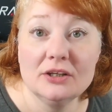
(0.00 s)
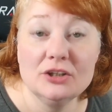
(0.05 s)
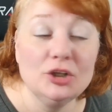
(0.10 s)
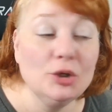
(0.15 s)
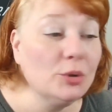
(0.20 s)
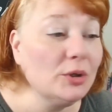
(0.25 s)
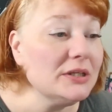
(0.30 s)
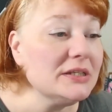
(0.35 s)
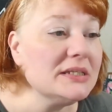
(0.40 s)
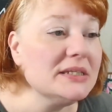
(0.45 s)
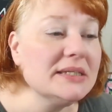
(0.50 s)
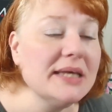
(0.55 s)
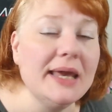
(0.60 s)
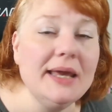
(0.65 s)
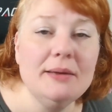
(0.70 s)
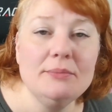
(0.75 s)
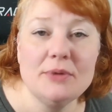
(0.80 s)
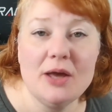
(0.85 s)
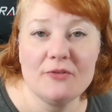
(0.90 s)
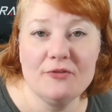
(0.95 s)
You can say
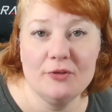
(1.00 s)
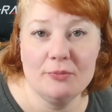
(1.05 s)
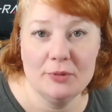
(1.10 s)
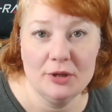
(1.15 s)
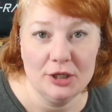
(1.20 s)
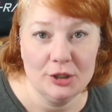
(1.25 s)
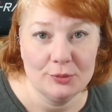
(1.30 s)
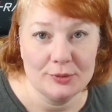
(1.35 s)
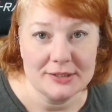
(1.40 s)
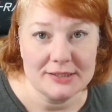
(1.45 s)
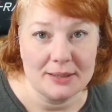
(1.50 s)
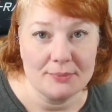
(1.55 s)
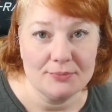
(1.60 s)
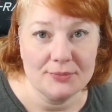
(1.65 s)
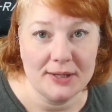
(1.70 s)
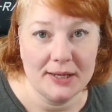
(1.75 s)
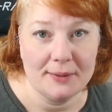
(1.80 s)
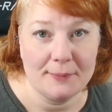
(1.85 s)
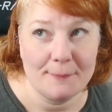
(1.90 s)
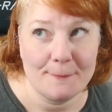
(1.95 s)
I'm not familiar with
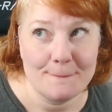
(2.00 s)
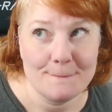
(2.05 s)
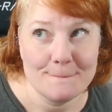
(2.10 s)
something.